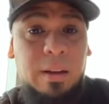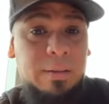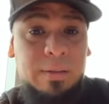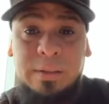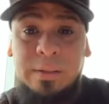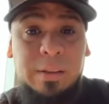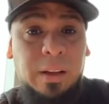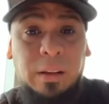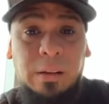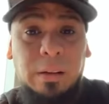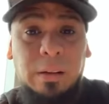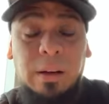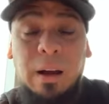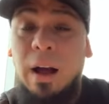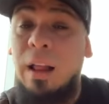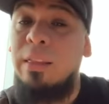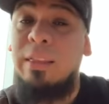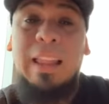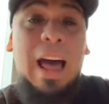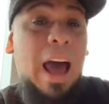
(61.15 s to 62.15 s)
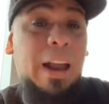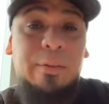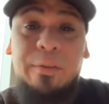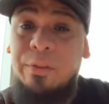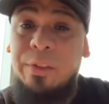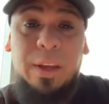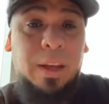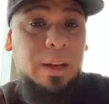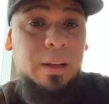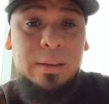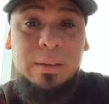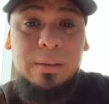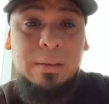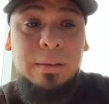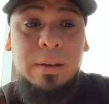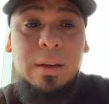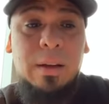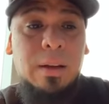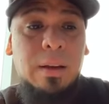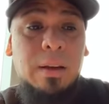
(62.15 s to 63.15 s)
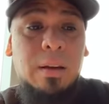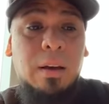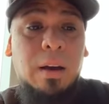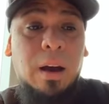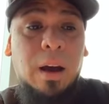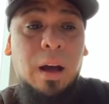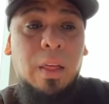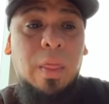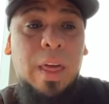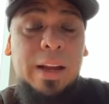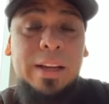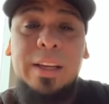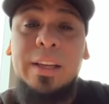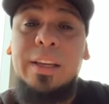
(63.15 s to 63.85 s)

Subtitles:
still a lot of things, that